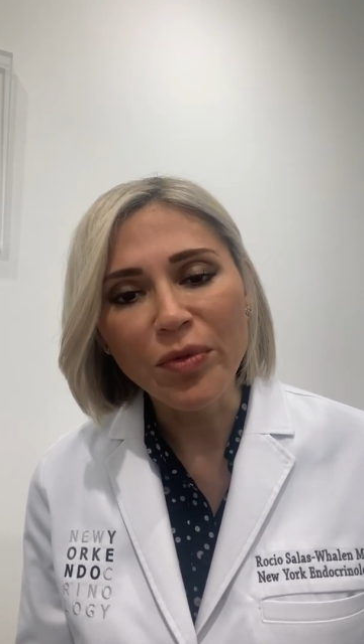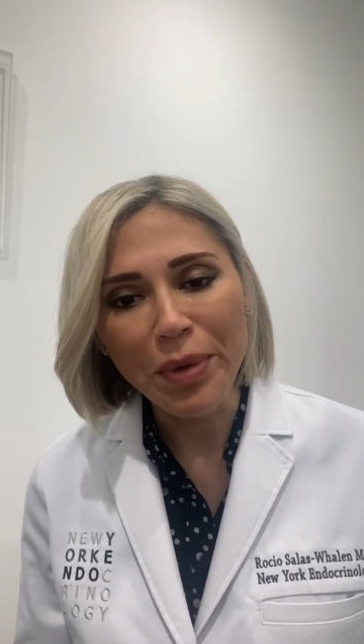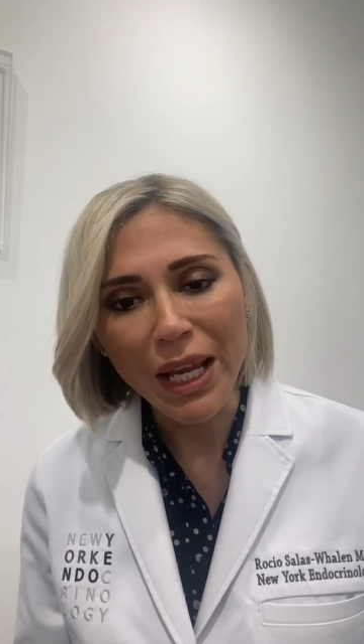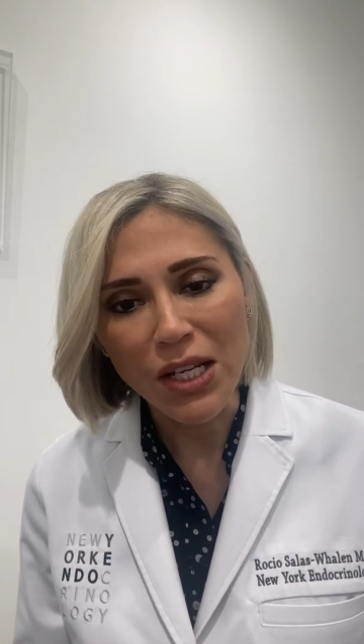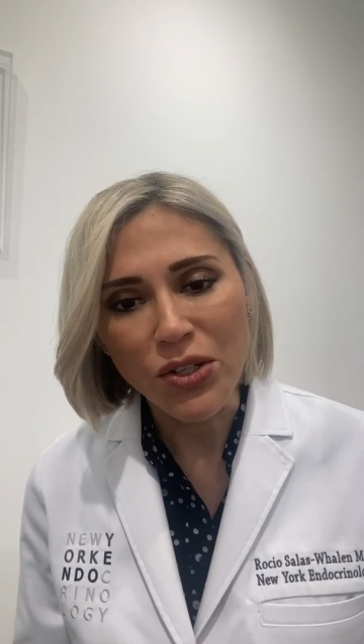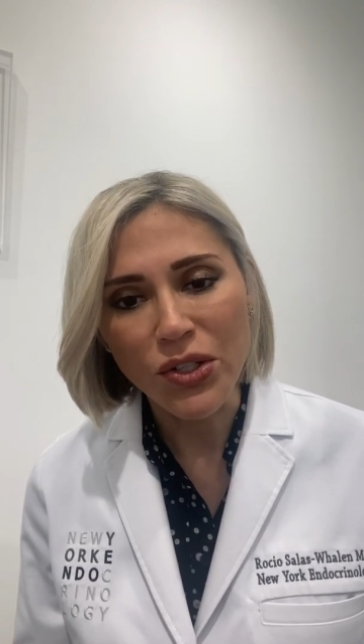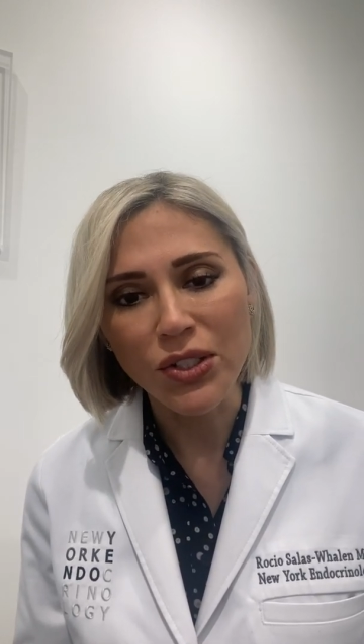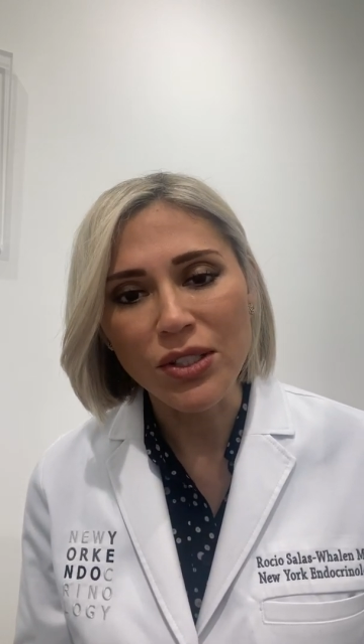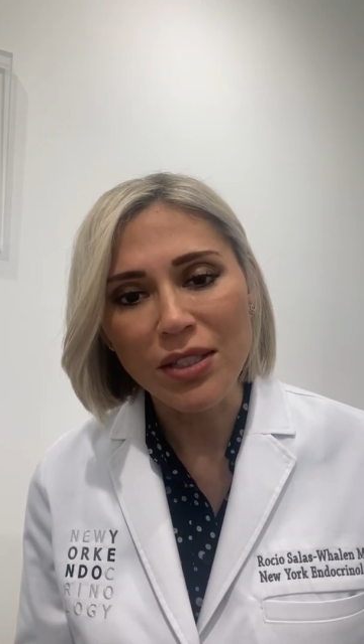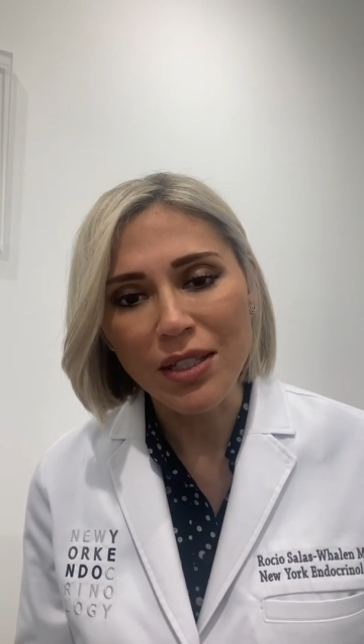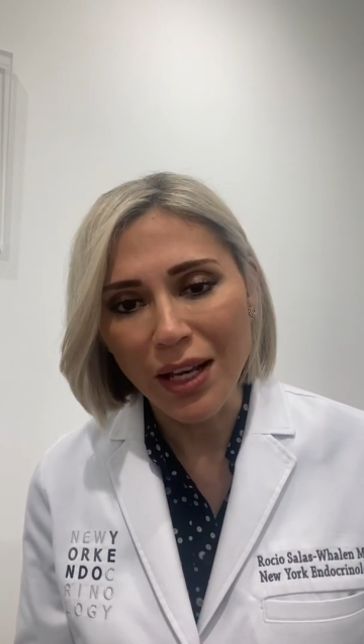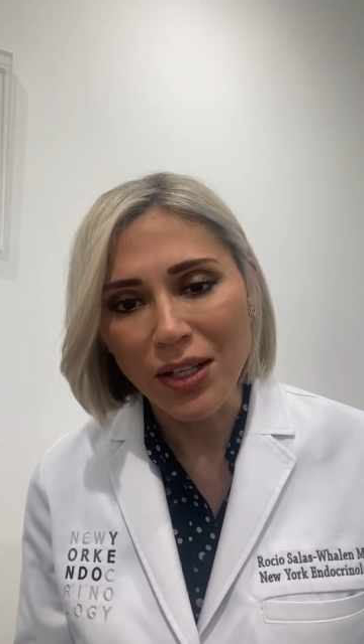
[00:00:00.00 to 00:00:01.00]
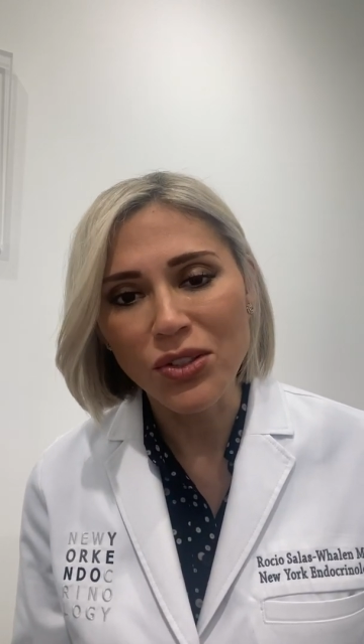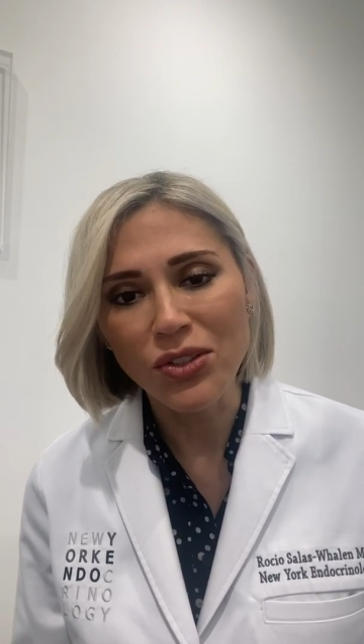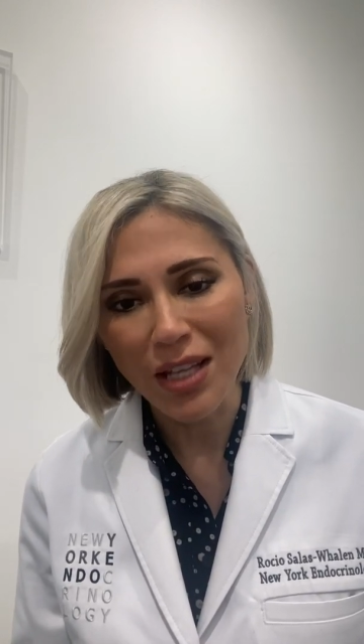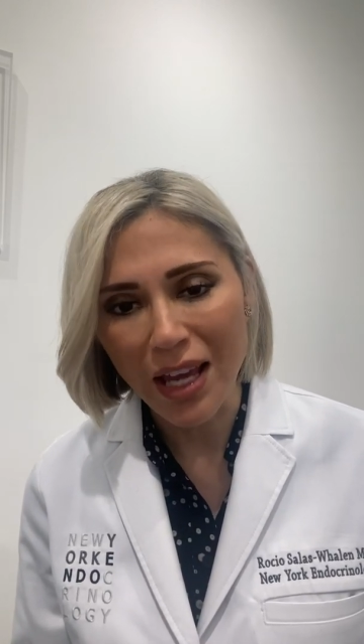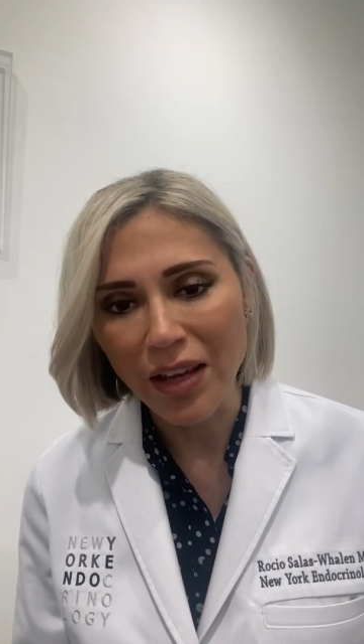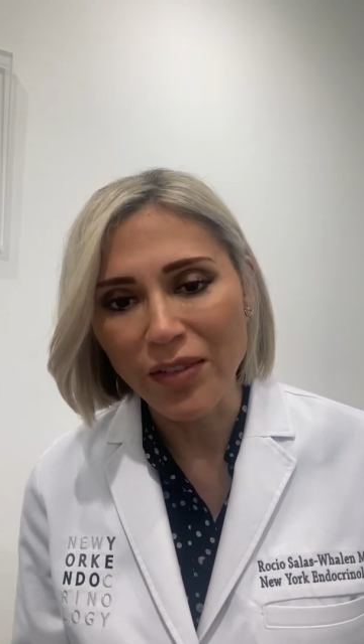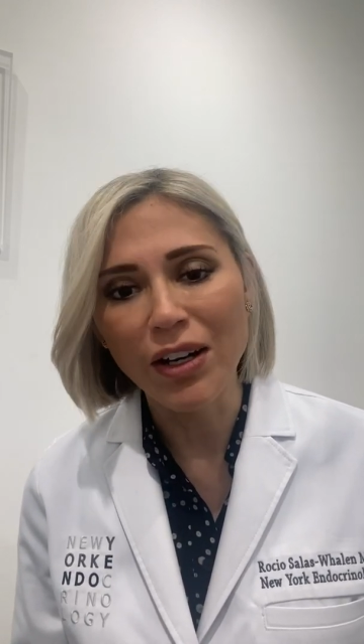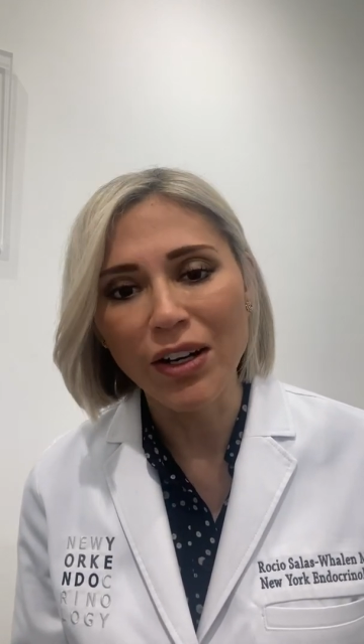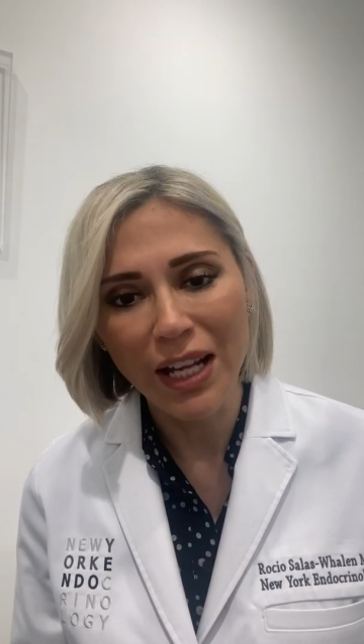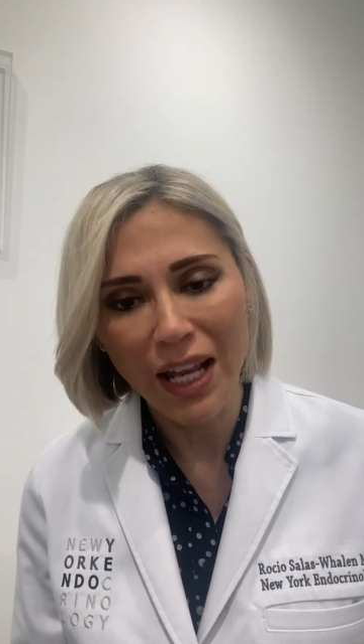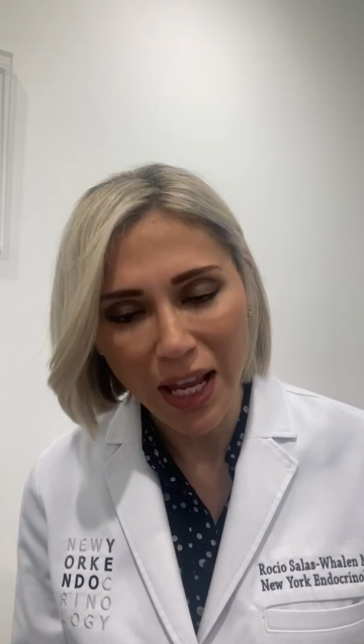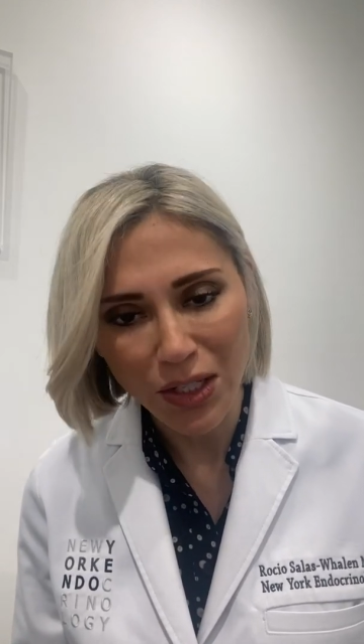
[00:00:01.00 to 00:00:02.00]
patients' day-to-day
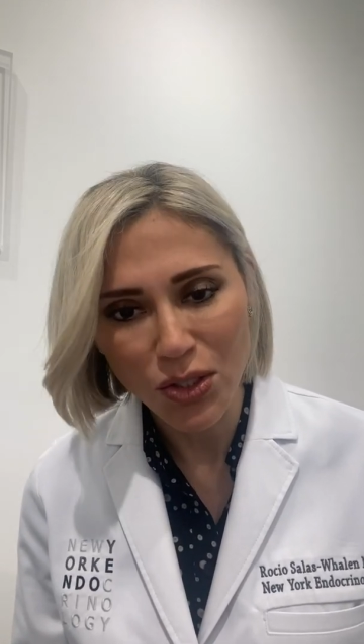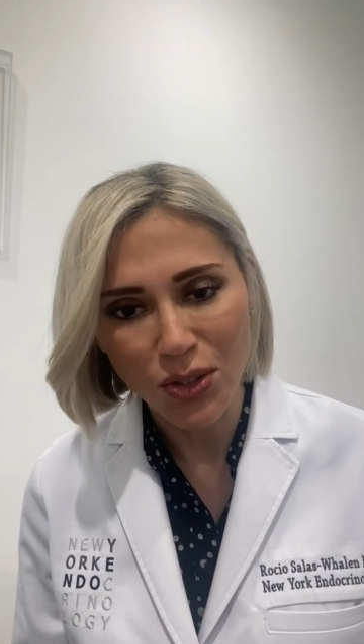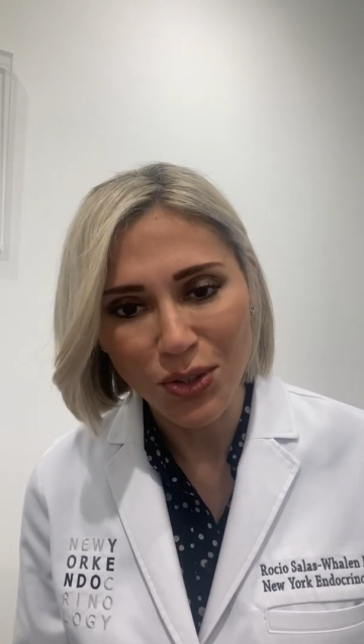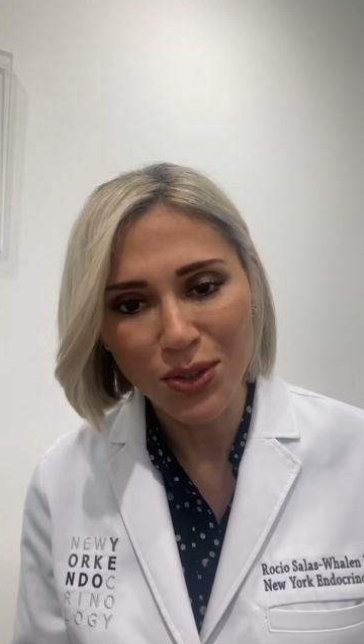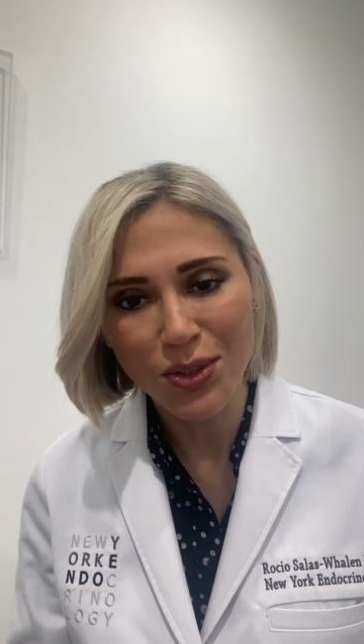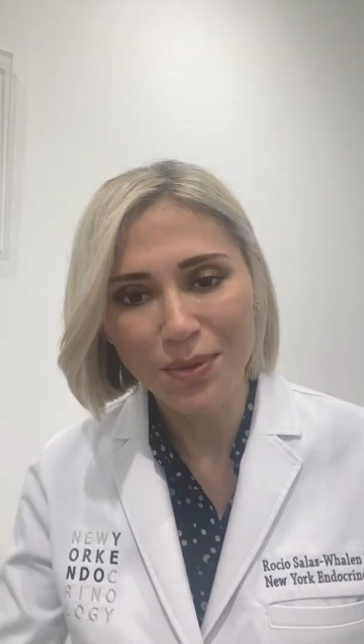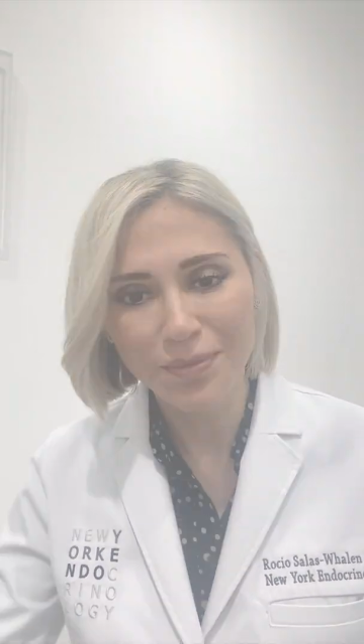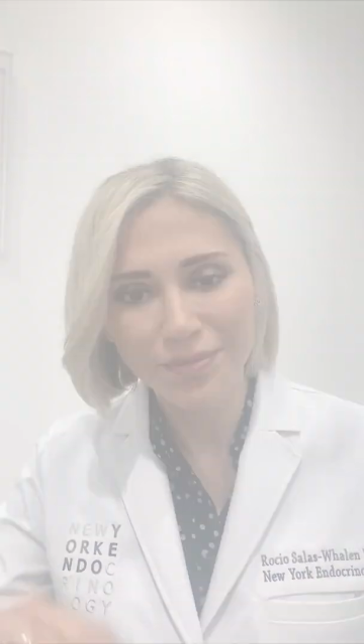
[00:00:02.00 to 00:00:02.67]
variations.